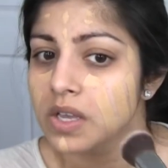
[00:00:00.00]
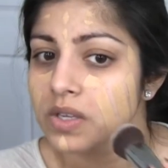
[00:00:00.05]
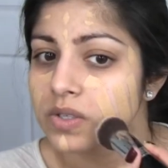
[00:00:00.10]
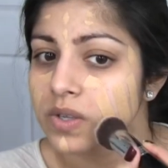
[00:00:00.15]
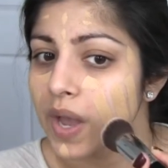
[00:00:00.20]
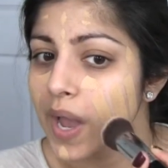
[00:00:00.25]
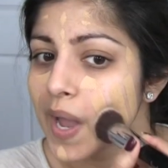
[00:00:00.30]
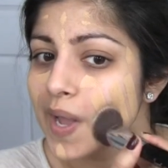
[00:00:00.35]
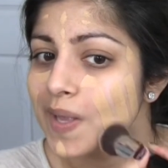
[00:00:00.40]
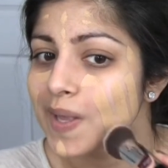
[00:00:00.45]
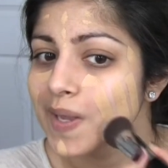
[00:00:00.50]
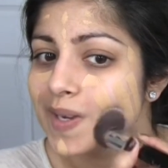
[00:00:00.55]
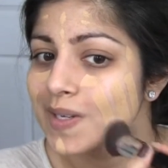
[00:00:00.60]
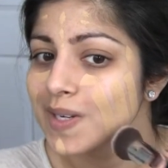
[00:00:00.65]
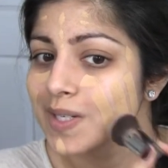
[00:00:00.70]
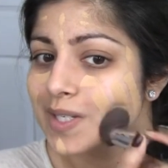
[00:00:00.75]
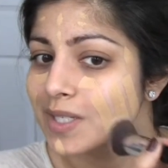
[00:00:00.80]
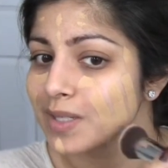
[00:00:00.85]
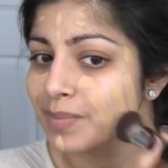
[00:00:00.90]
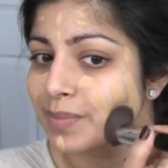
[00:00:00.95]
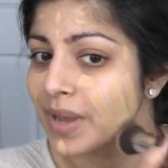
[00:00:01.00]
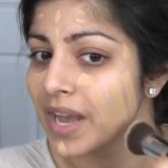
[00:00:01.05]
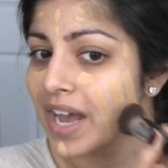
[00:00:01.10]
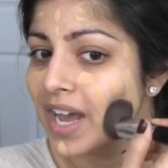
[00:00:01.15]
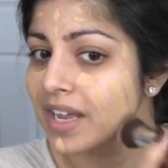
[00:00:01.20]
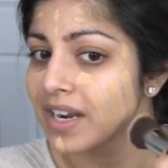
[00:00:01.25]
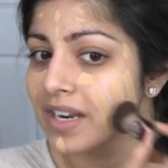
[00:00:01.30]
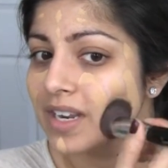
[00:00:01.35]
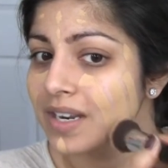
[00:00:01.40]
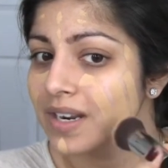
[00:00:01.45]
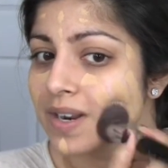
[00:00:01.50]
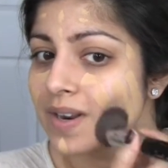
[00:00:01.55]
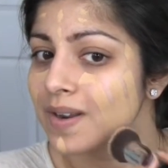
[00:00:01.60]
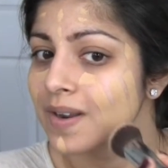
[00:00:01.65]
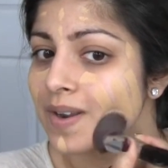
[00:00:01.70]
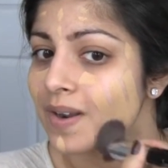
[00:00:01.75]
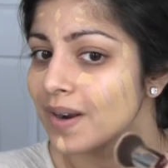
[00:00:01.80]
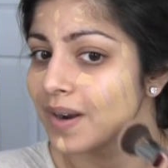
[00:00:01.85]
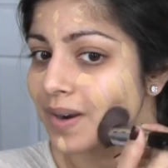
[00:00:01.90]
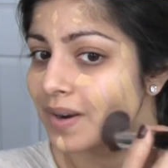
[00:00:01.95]
So I like to just pat it
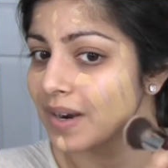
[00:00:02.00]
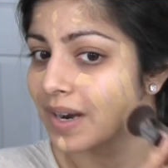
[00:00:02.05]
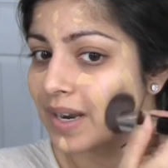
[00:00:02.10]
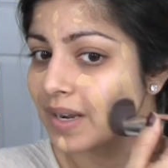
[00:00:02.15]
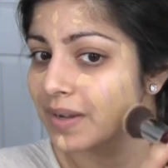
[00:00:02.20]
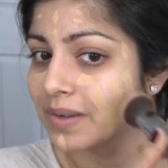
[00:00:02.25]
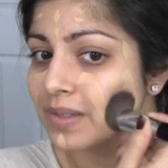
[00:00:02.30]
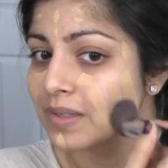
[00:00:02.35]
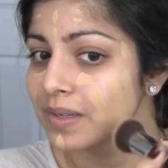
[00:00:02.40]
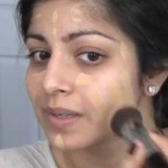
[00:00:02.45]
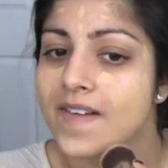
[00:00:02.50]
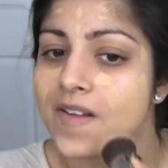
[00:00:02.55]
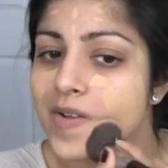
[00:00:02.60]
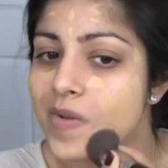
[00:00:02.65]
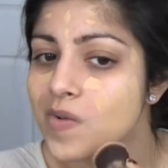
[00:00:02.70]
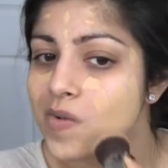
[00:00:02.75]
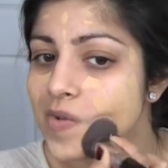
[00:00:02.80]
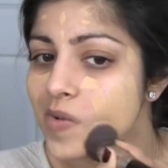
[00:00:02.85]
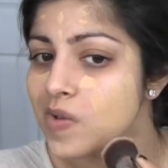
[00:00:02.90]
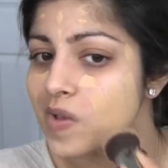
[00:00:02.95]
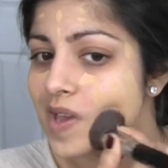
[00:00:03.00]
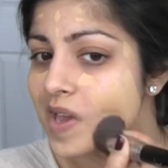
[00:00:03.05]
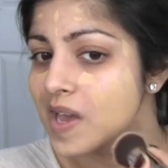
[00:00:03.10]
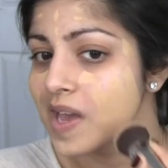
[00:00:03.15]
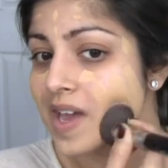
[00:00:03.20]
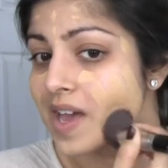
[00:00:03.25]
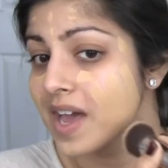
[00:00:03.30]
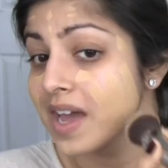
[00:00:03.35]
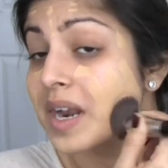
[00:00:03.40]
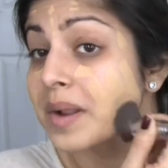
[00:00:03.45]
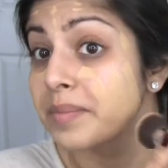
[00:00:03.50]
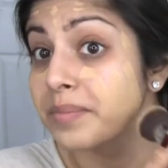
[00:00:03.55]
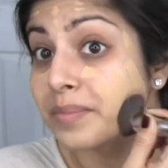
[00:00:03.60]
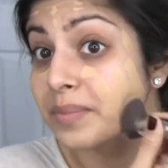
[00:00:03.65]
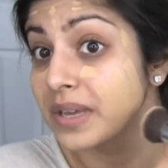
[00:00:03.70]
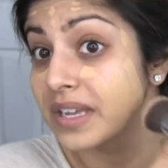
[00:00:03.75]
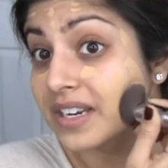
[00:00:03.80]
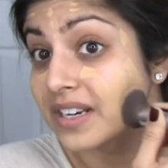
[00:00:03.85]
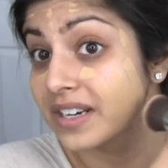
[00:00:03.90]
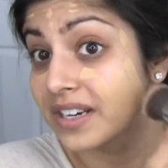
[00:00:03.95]
around and kind of
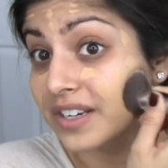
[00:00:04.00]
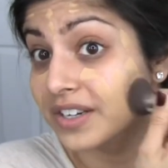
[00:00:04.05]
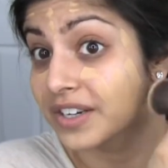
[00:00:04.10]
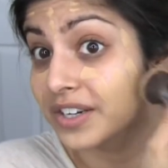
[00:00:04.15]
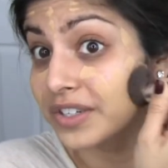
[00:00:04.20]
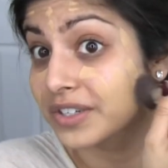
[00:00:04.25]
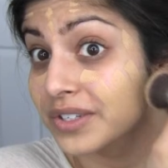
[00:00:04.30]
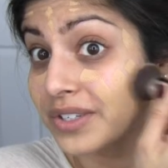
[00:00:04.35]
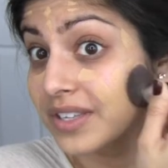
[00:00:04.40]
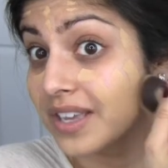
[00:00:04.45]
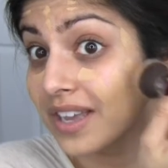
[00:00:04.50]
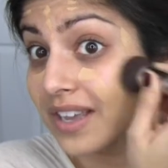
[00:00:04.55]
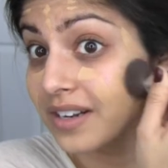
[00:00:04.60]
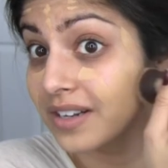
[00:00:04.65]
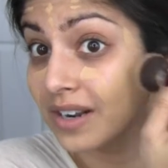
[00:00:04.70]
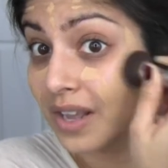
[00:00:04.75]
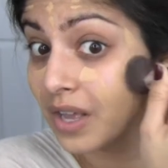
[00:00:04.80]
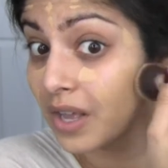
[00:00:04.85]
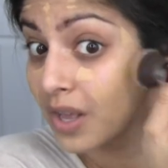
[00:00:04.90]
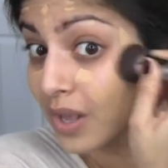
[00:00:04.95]
beat it into skin.